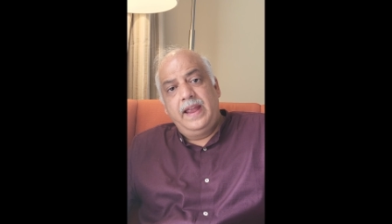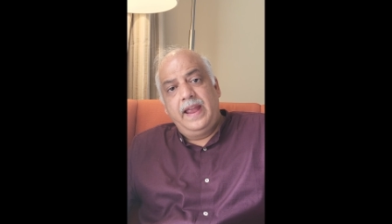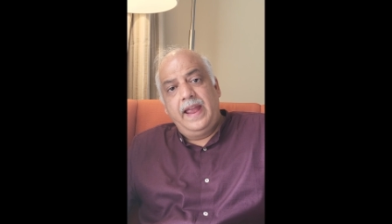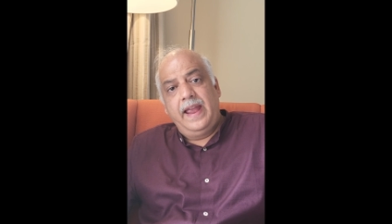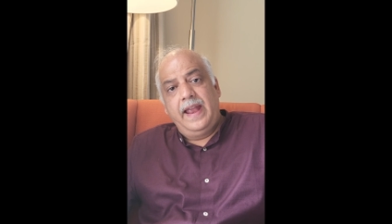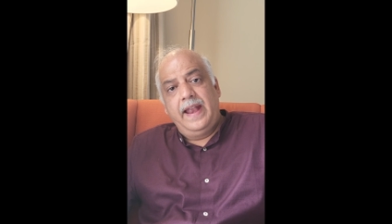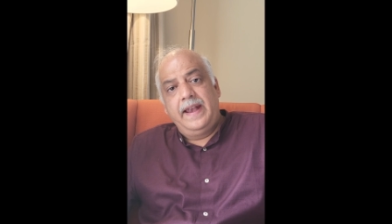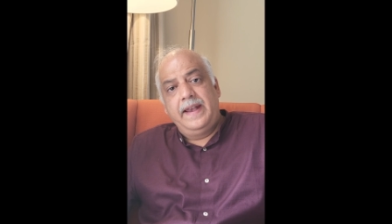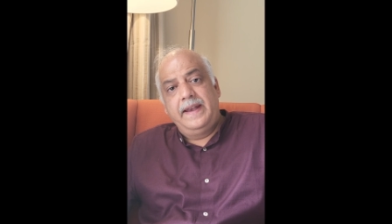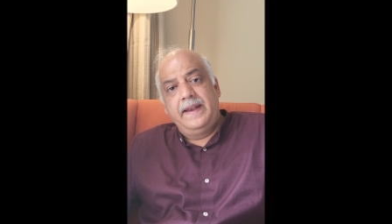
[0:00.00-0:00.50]

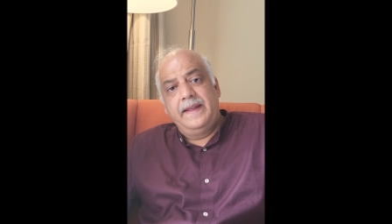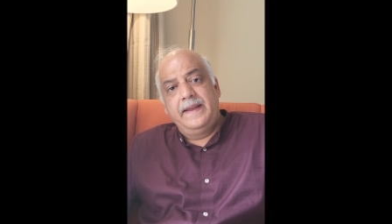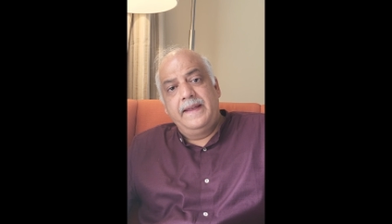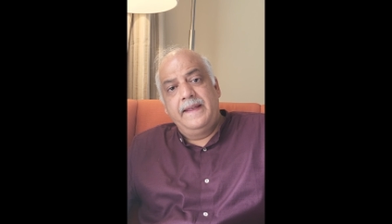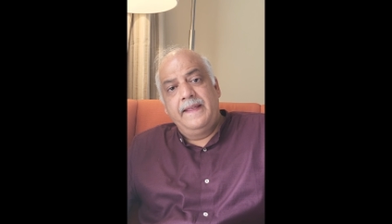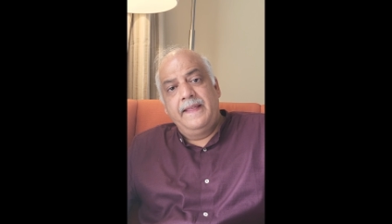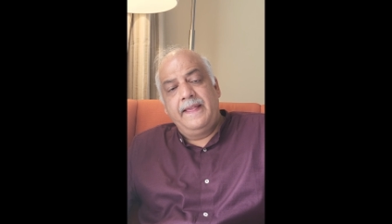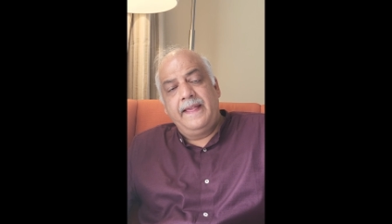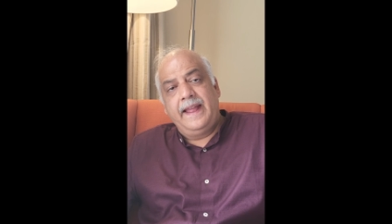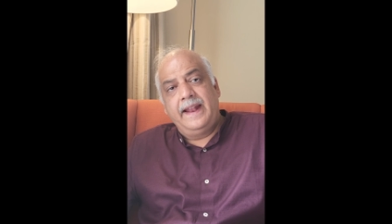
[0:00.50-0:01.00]
and
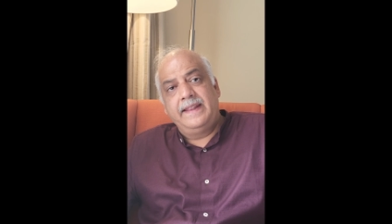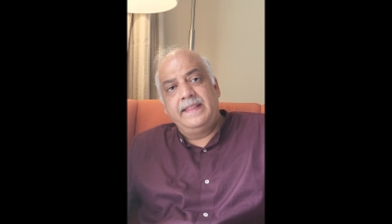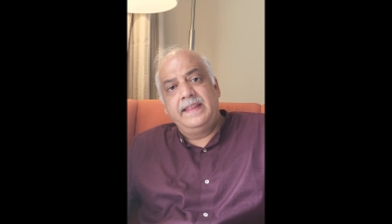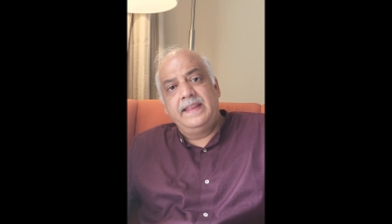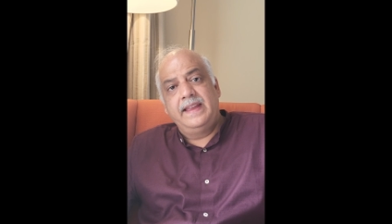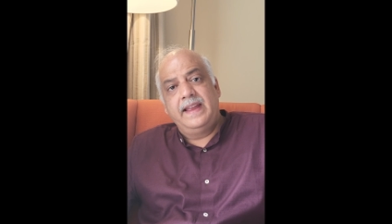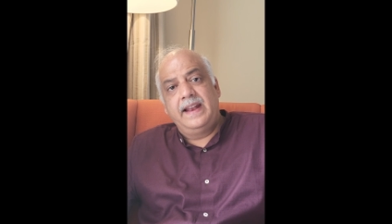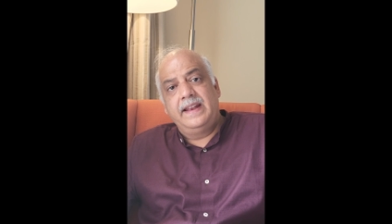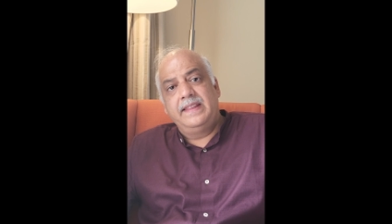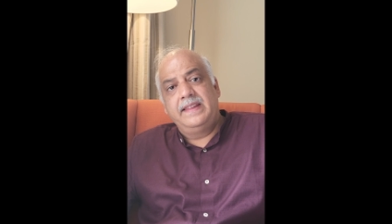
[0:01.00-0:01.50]
uh, and
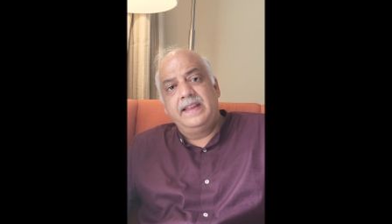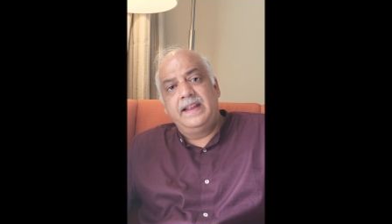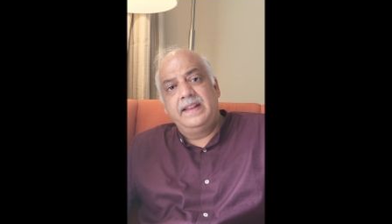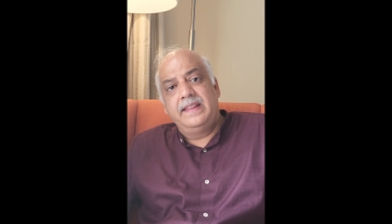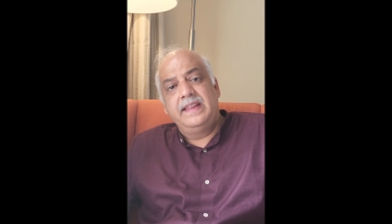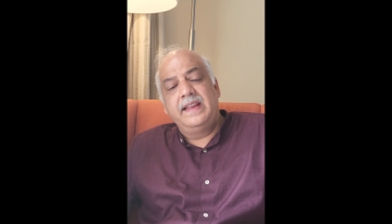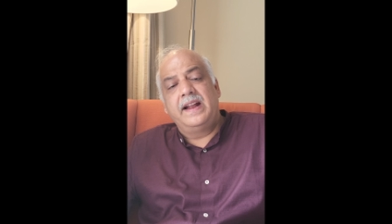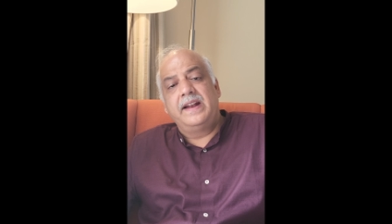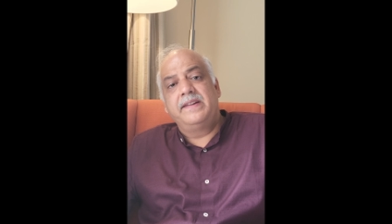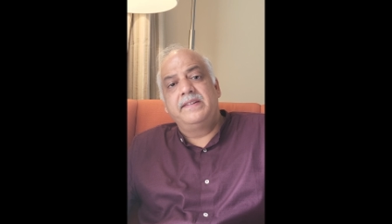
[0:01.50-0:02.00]
the and the
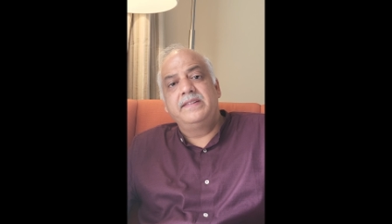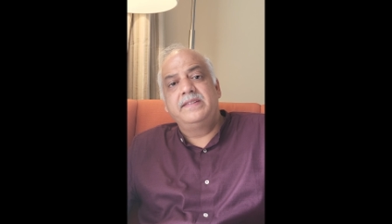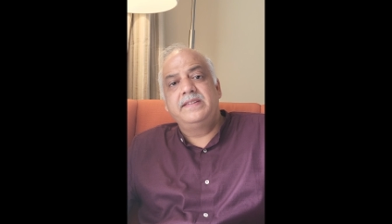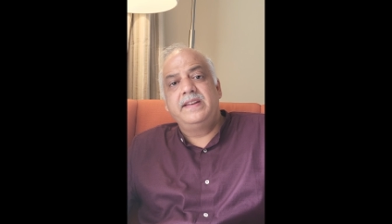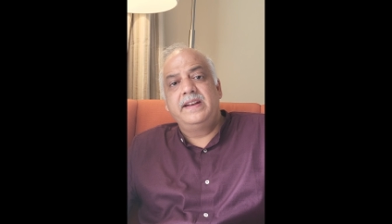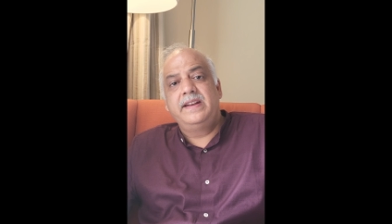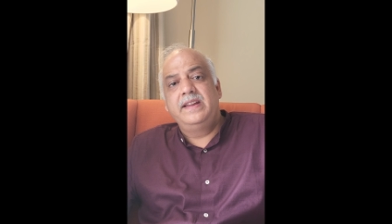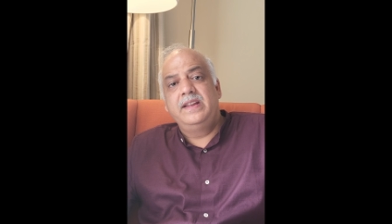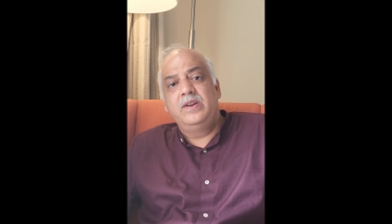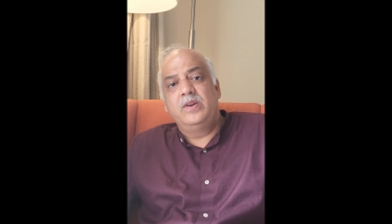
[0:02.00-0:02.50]
and the
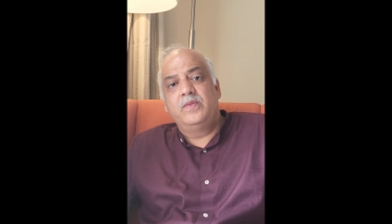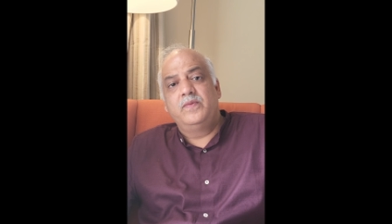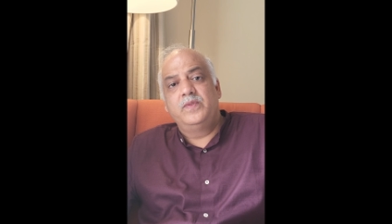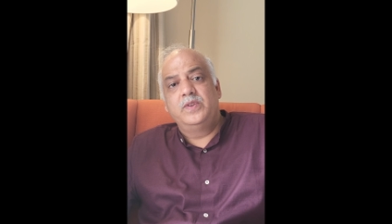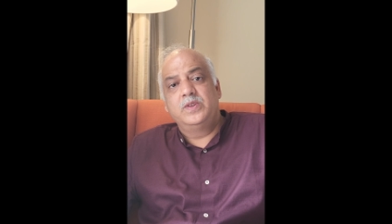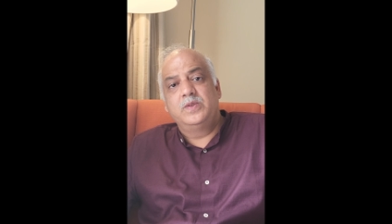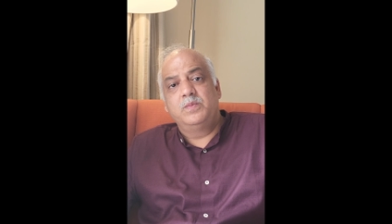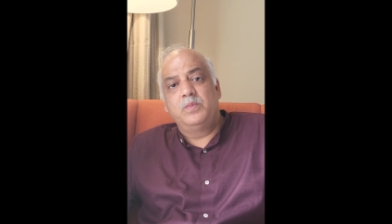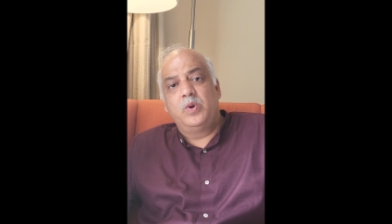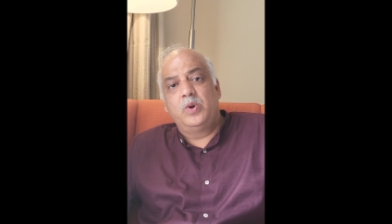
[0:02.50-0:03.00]
understanding of
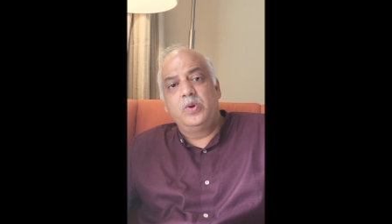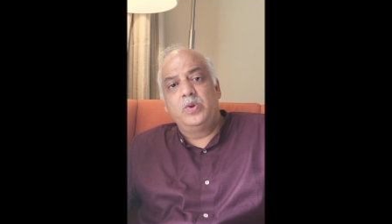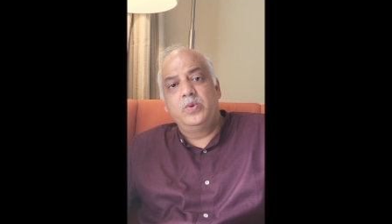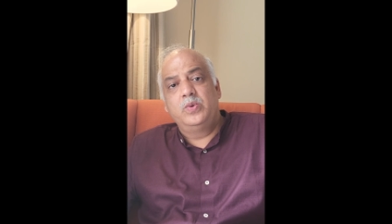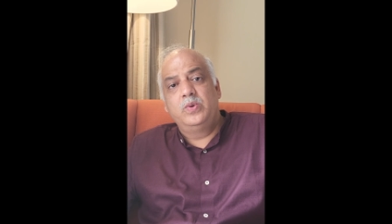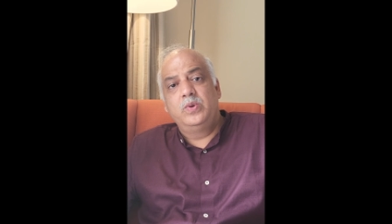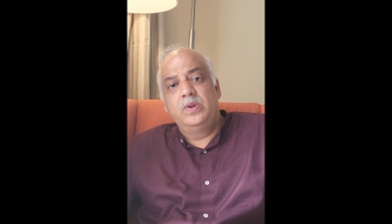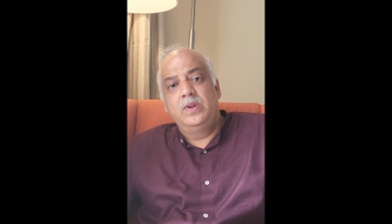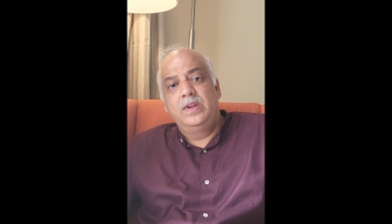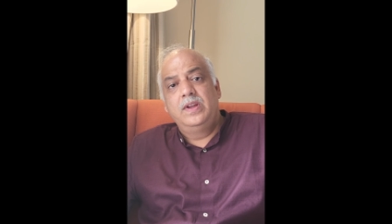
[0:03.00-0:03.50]
this
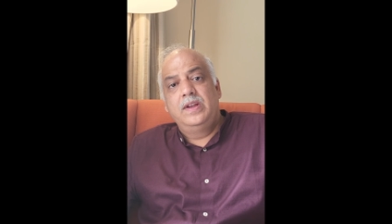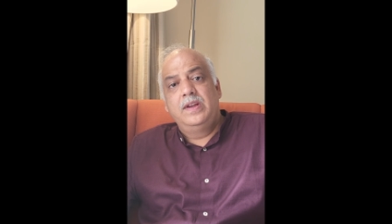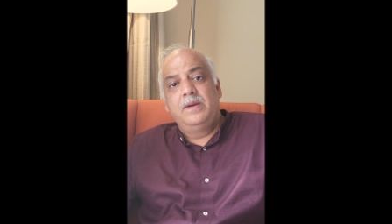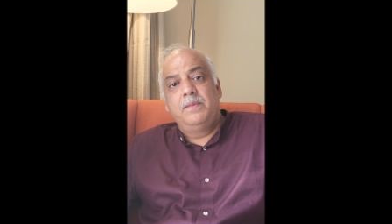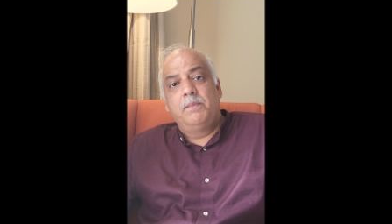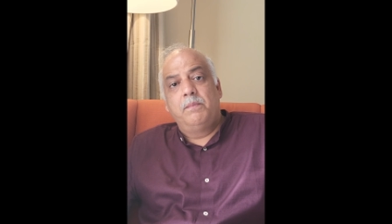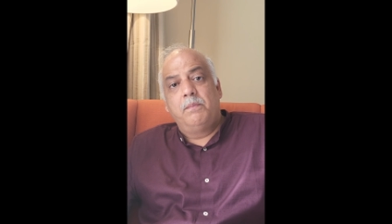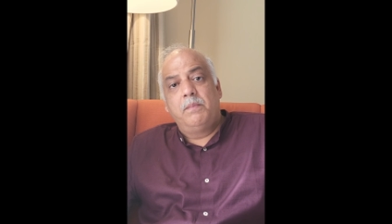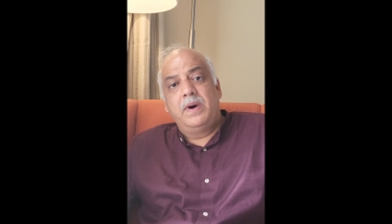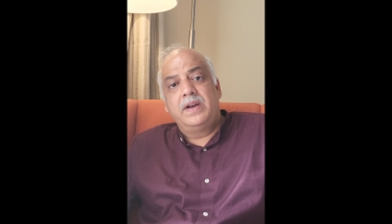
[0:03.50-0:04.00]
module
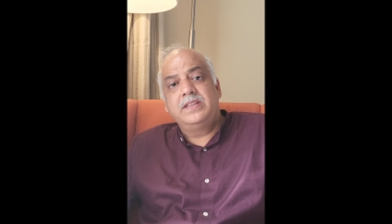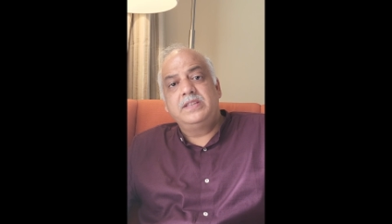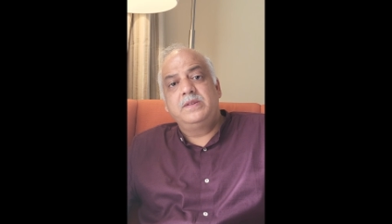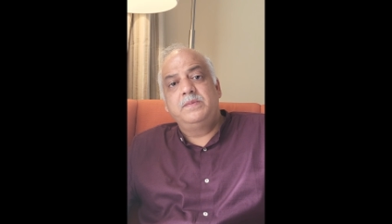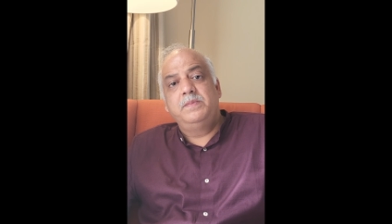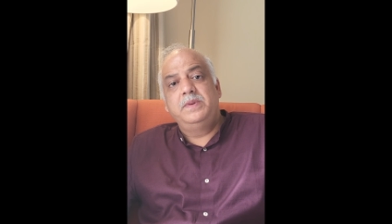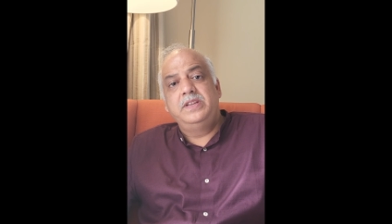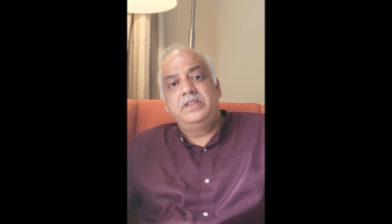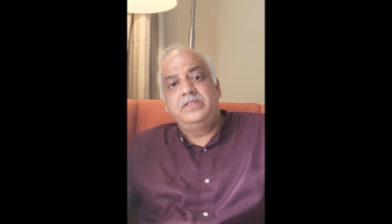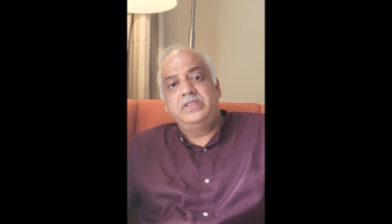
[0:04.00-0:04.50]

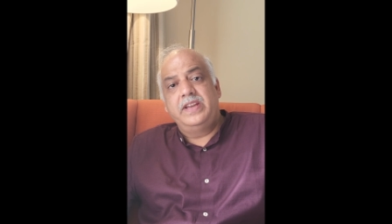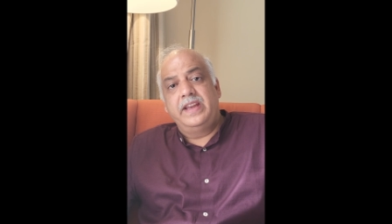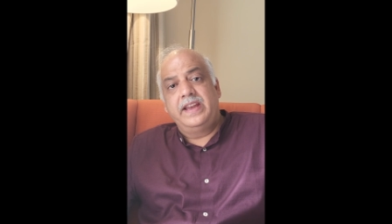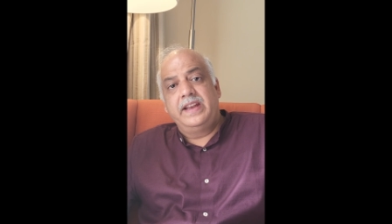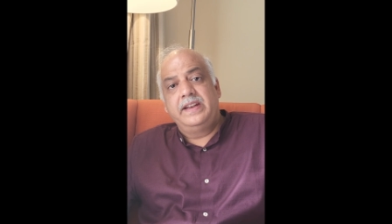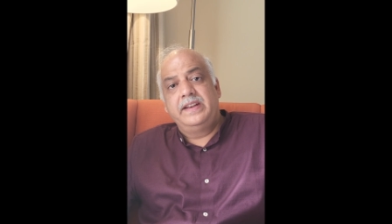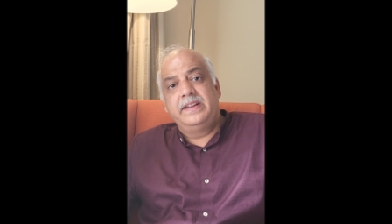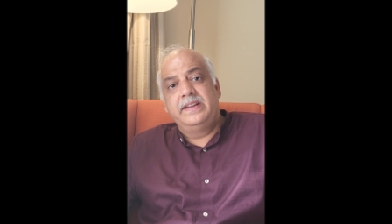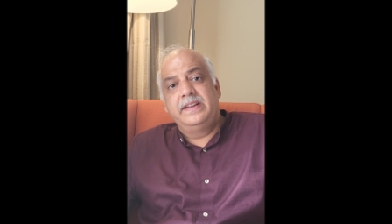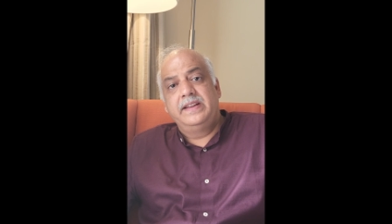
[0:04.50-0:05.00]
must be
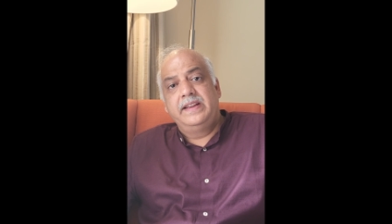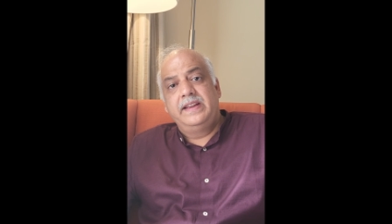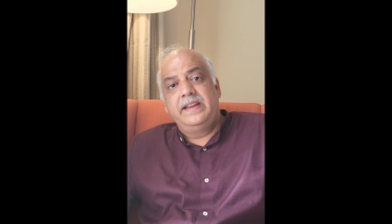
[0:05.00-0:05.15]
checked.